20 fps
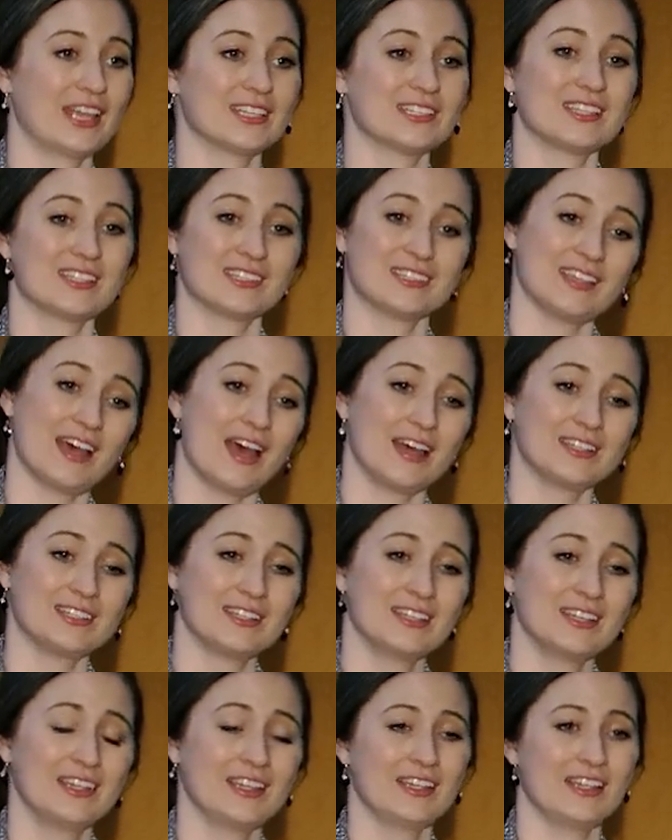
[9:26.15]
it to set
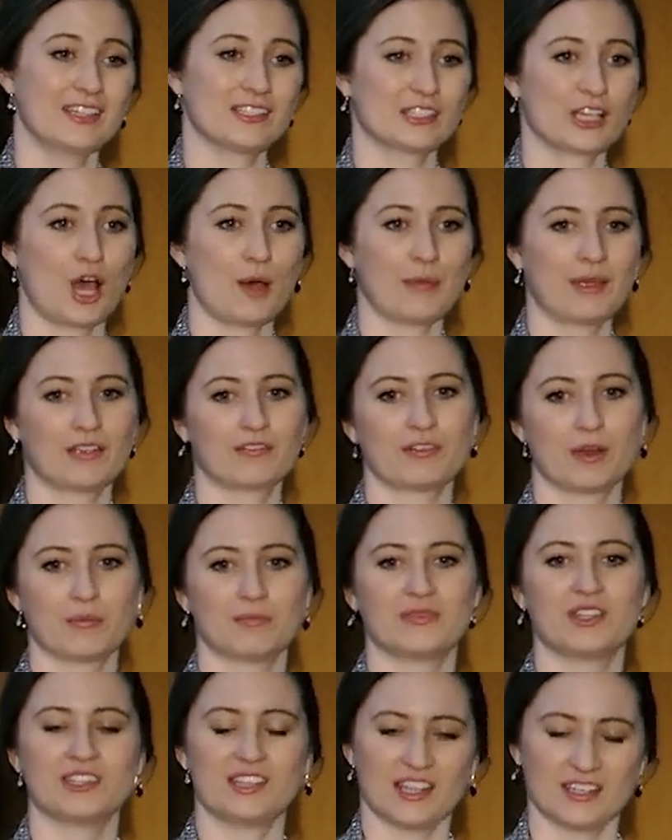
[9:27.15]
is coming
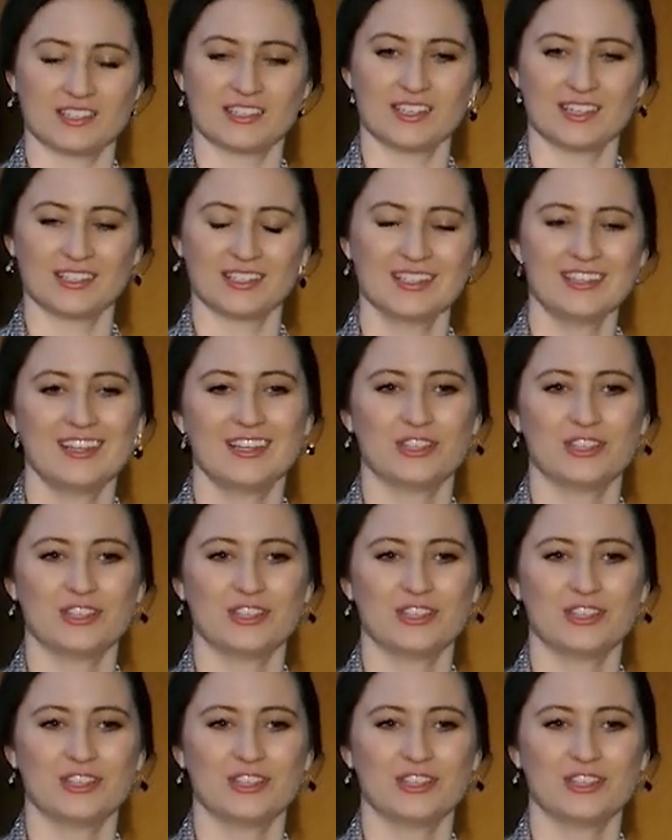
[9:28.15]
from the dentin.